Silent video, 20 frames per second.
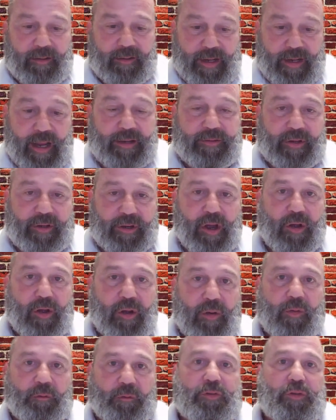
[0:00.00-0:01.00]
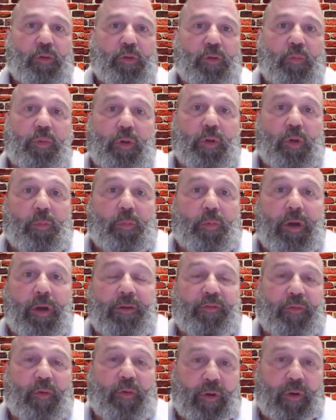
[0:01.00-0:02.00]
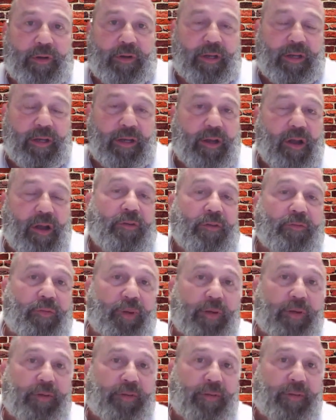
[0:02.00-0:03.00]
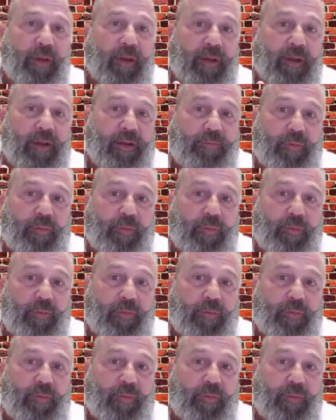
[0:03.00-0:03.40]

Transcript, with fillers: yet to go to Blueprint 4D conference uh,